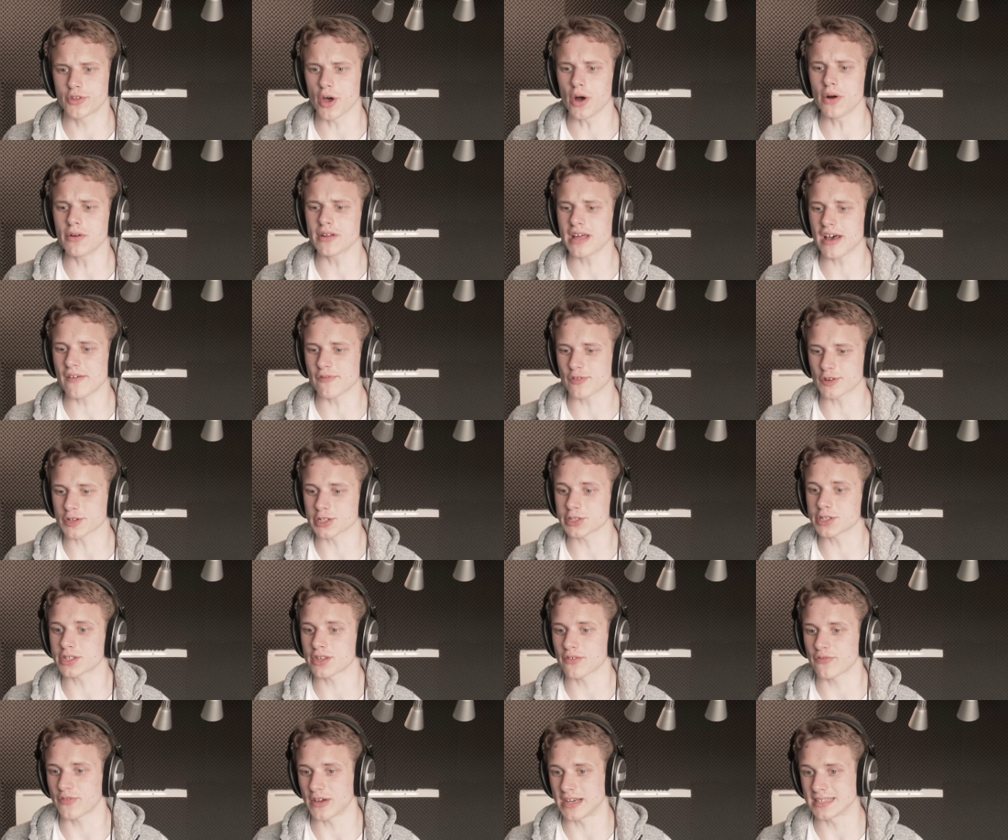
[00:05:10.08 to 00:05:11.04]
Don't ever do
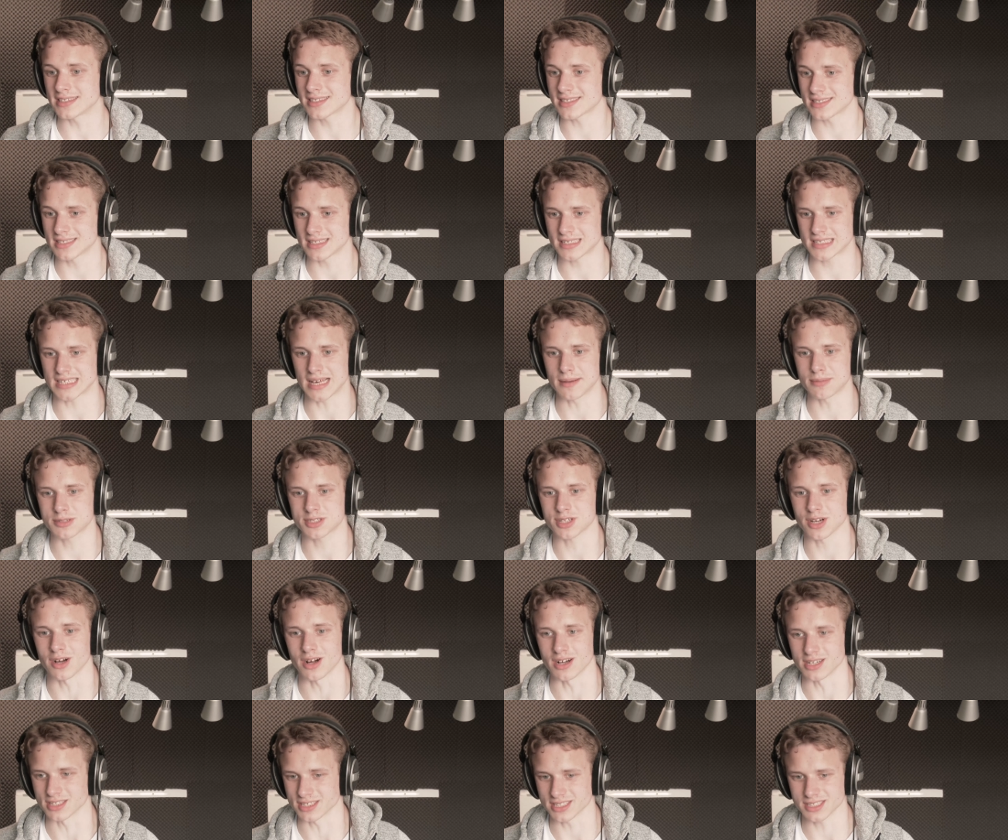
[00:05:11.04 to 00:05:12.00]
the defense and just
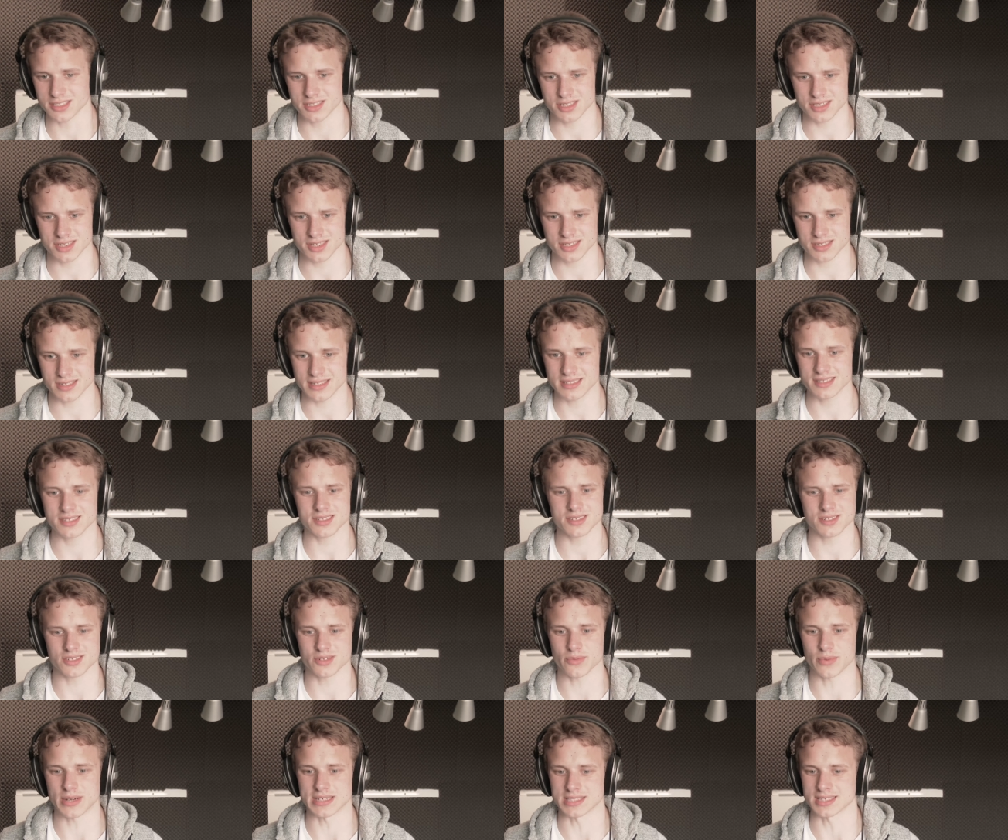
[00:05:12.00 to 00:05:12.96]
sabotage. It's
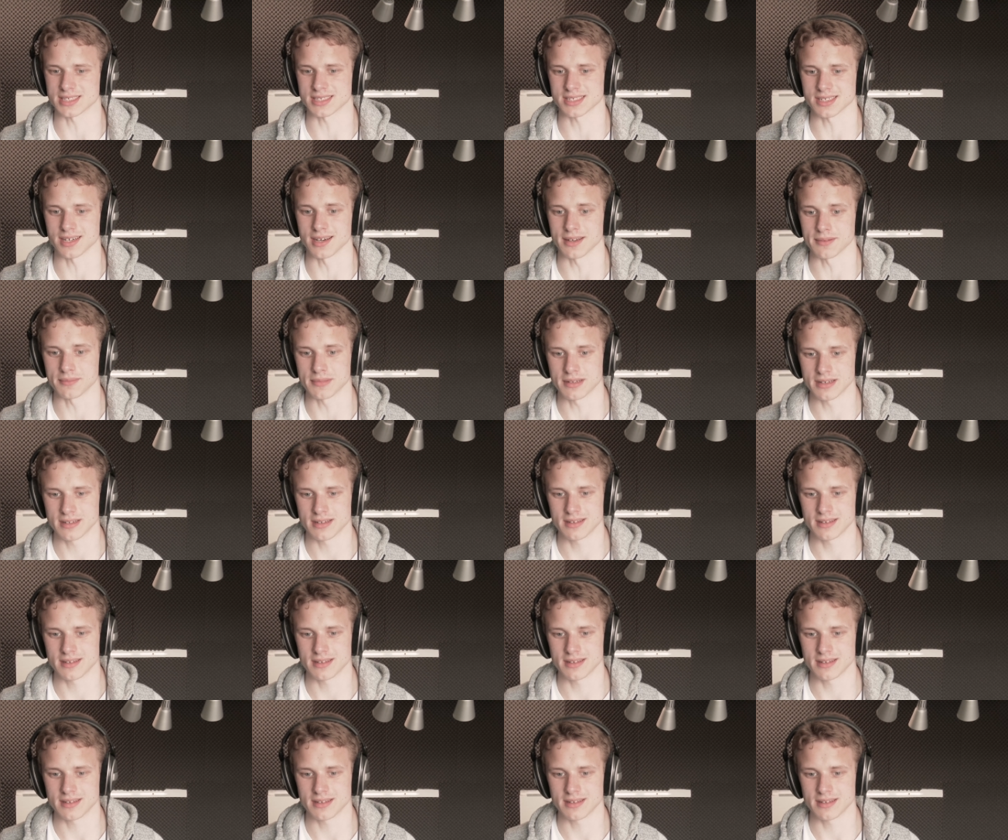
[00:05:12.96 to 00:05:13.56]
just a waste of time.